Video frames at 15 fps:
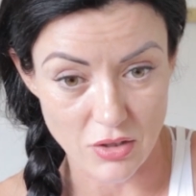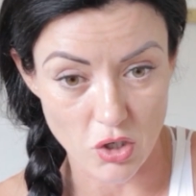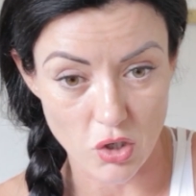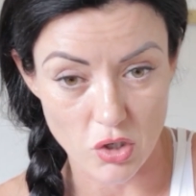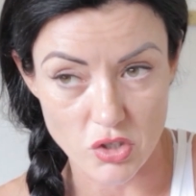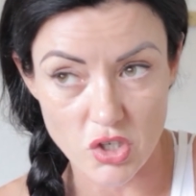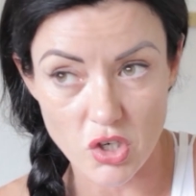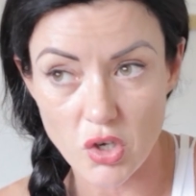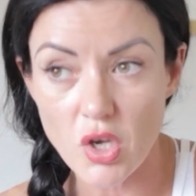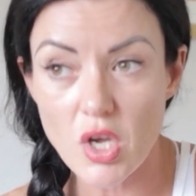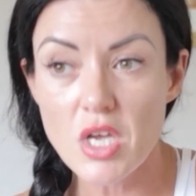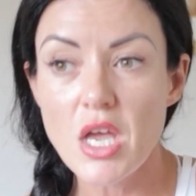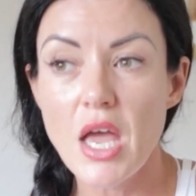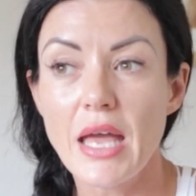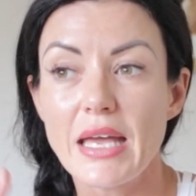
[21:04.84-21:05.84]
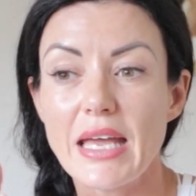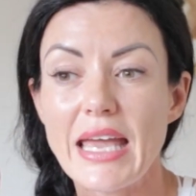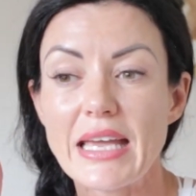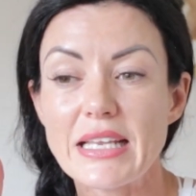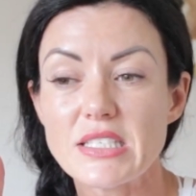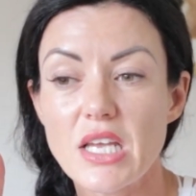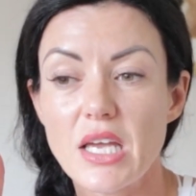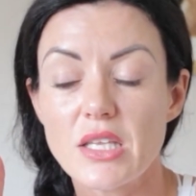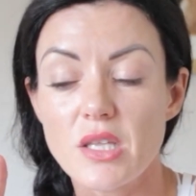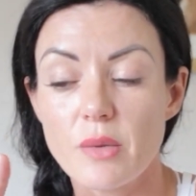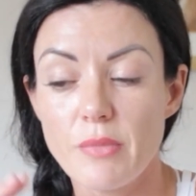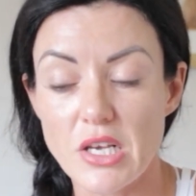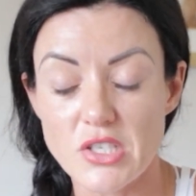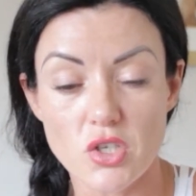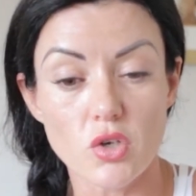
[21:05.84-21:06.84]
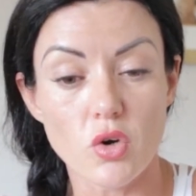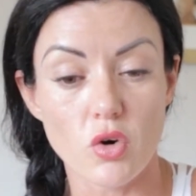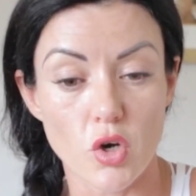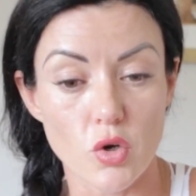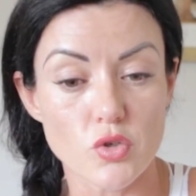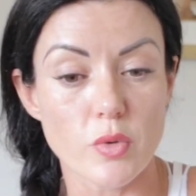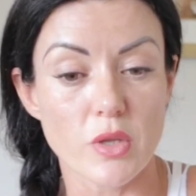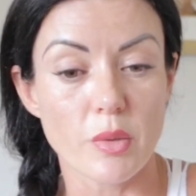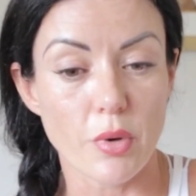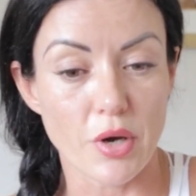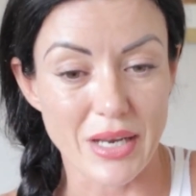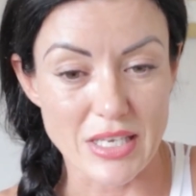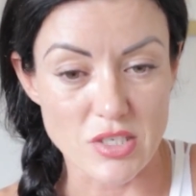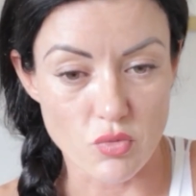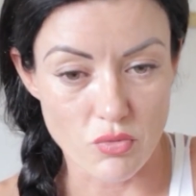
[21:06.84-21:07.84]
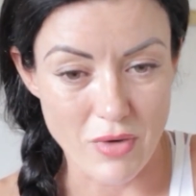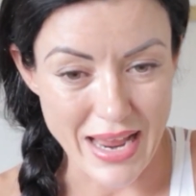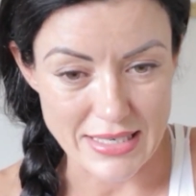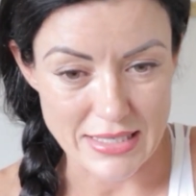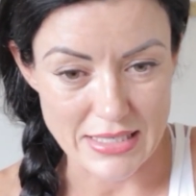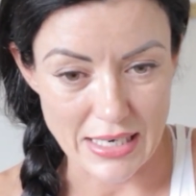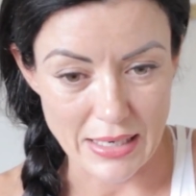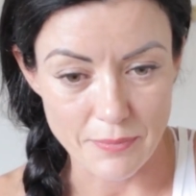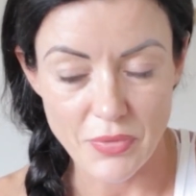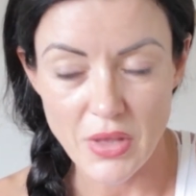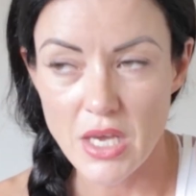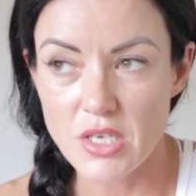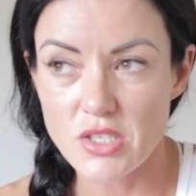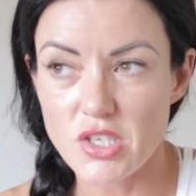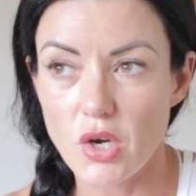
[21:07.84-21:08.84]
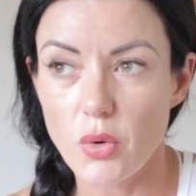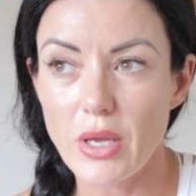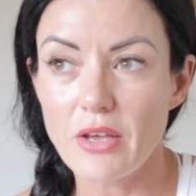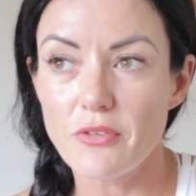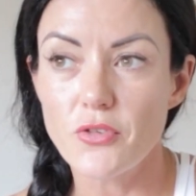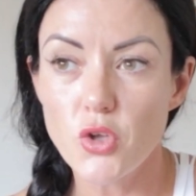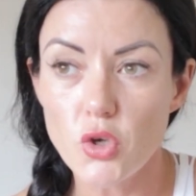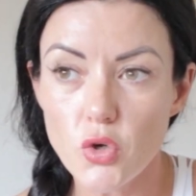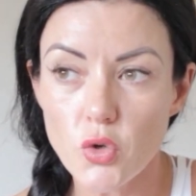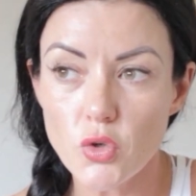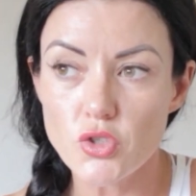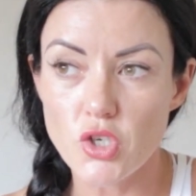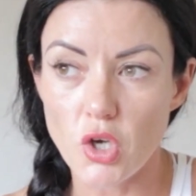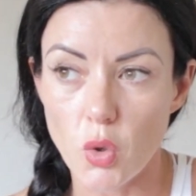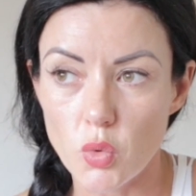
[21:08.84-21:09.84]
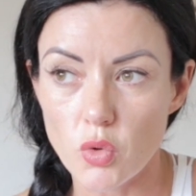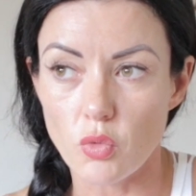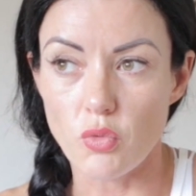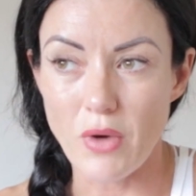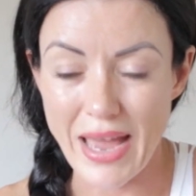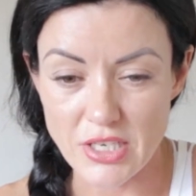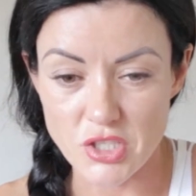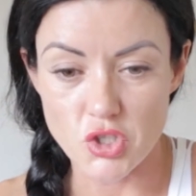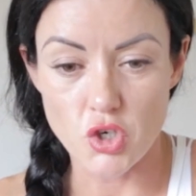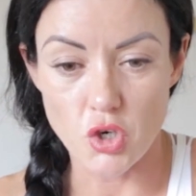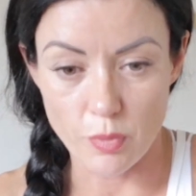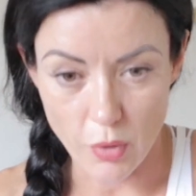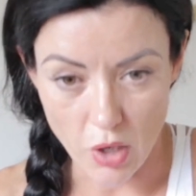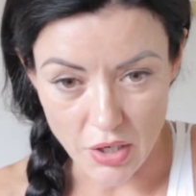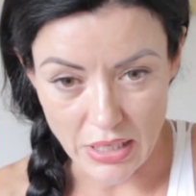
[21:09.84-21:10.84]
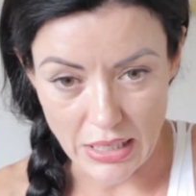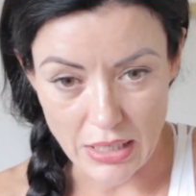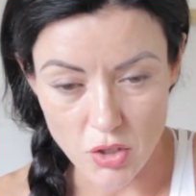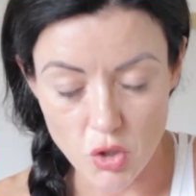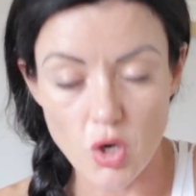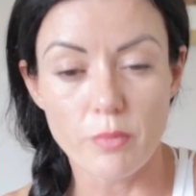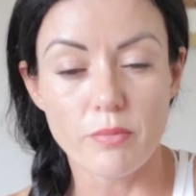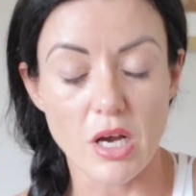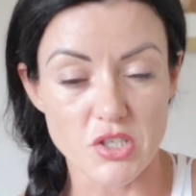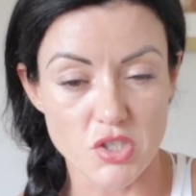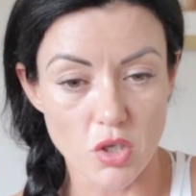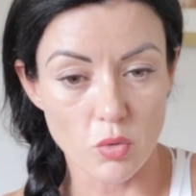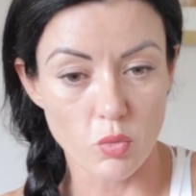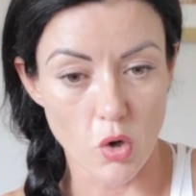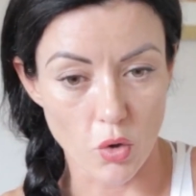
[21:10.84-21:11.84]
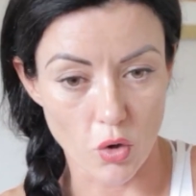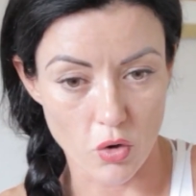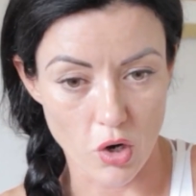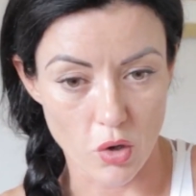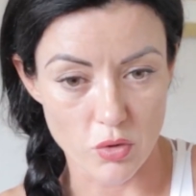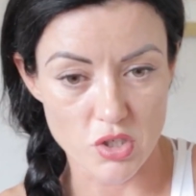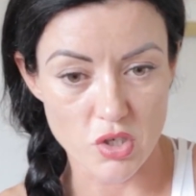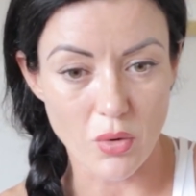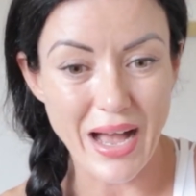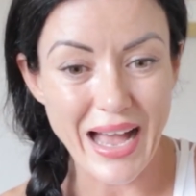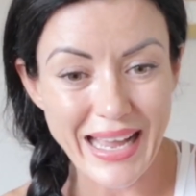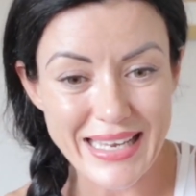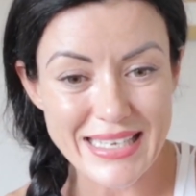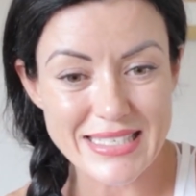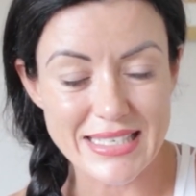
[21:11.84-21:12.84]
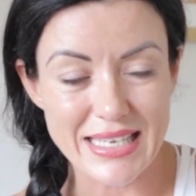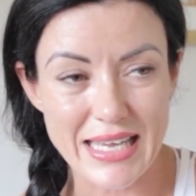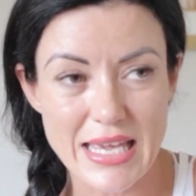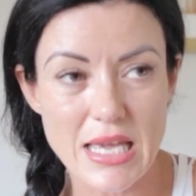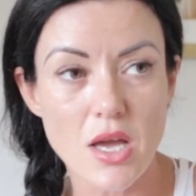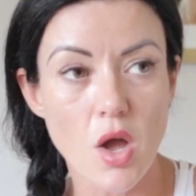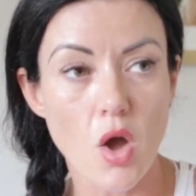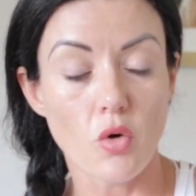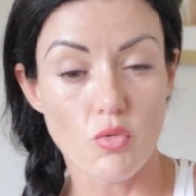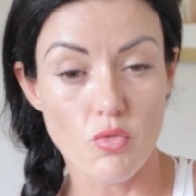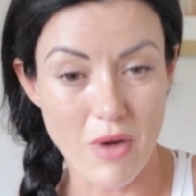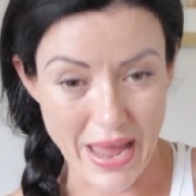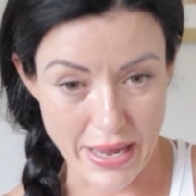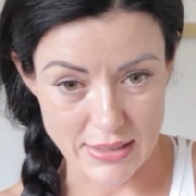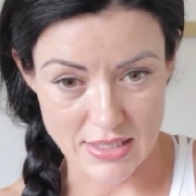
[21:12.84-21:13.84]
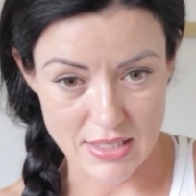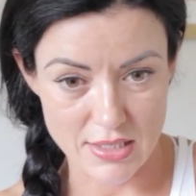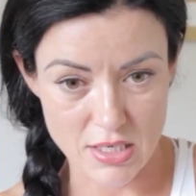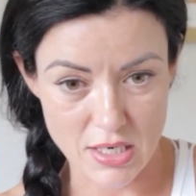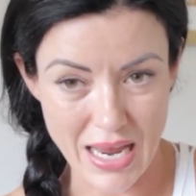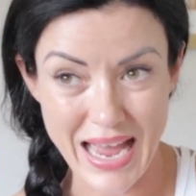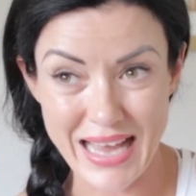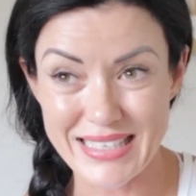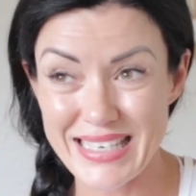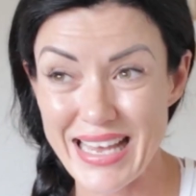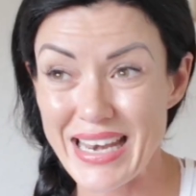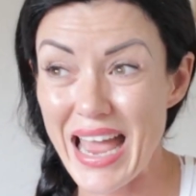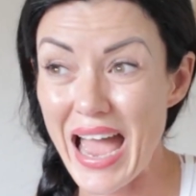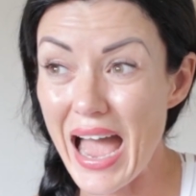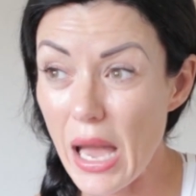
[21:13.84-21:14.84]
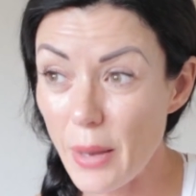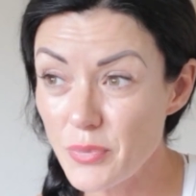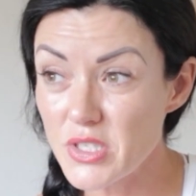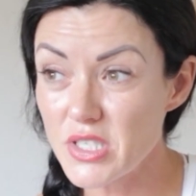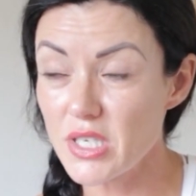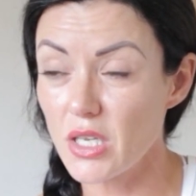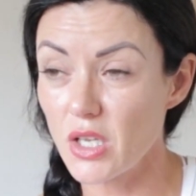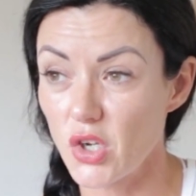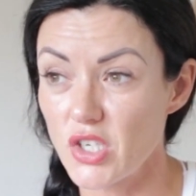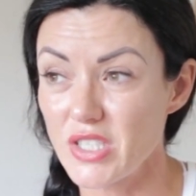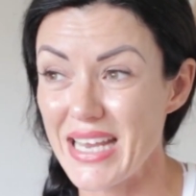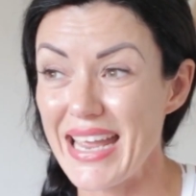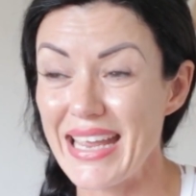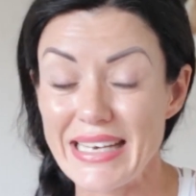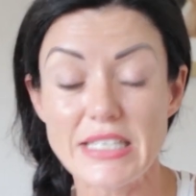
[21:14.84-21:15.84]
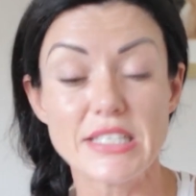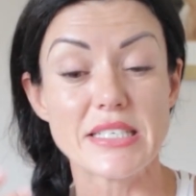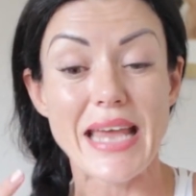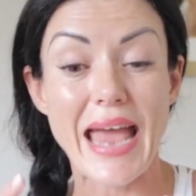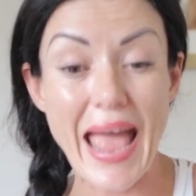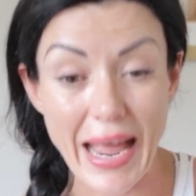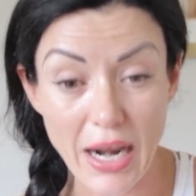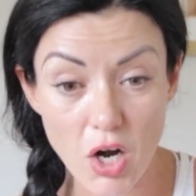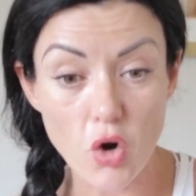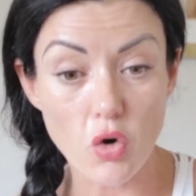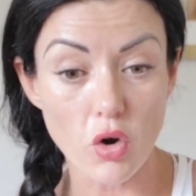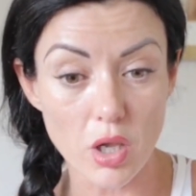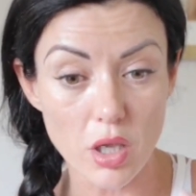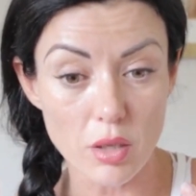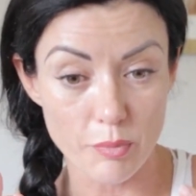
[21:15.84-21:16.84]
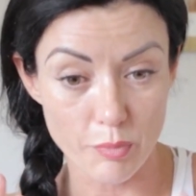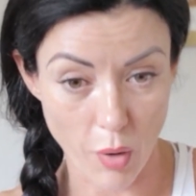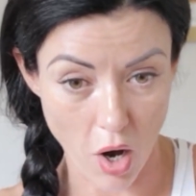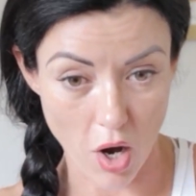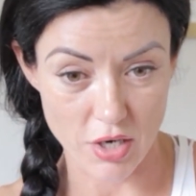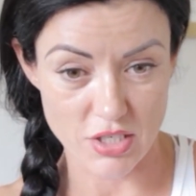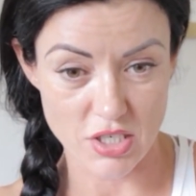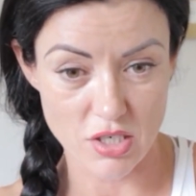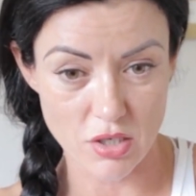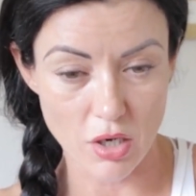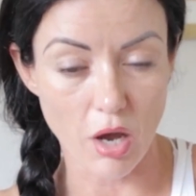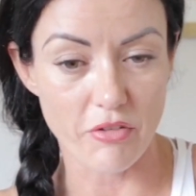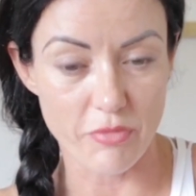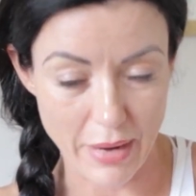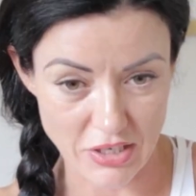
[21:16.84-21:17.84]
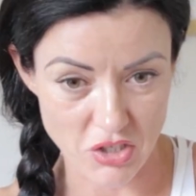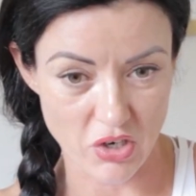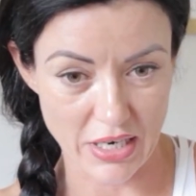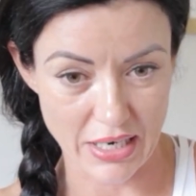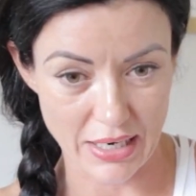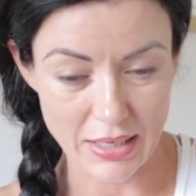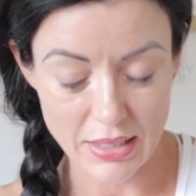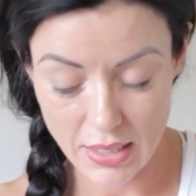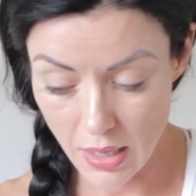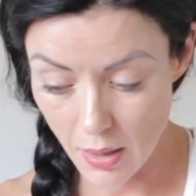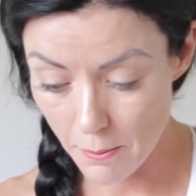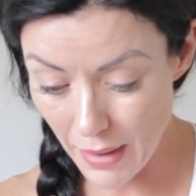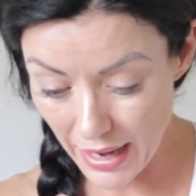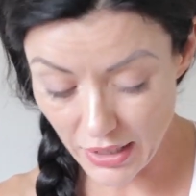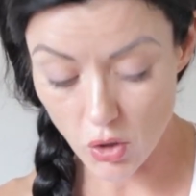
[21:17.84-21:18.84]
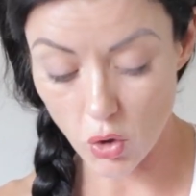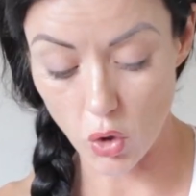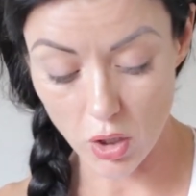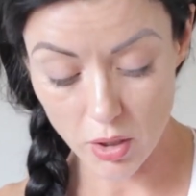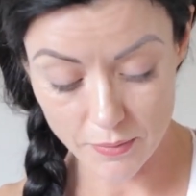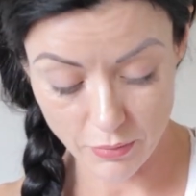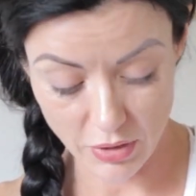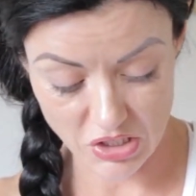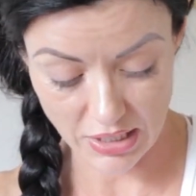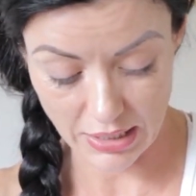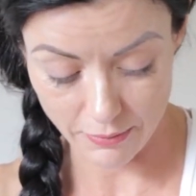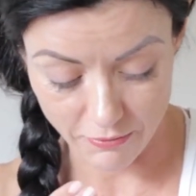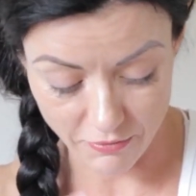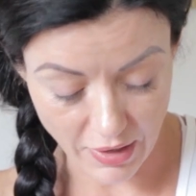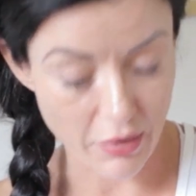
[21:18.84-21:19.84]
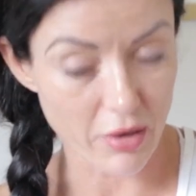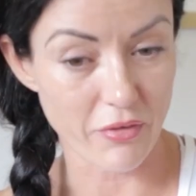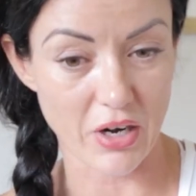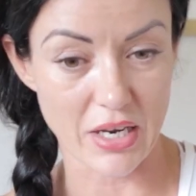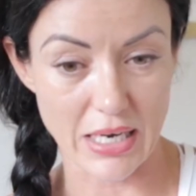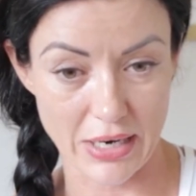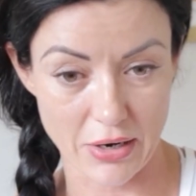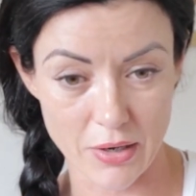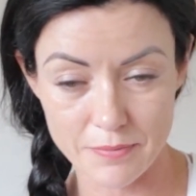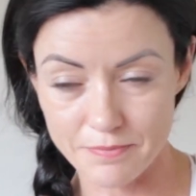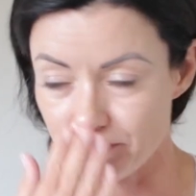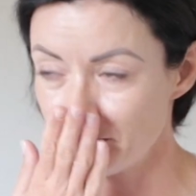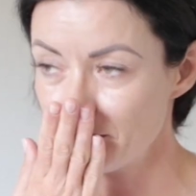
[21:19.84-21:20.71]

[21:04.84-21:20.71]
that you can do. The muscle grows when the body is resting. So if you don't rest your body, your muscle won't grow. So I see rest as an absolute integral part of my training. My goal, which I am very, very clear,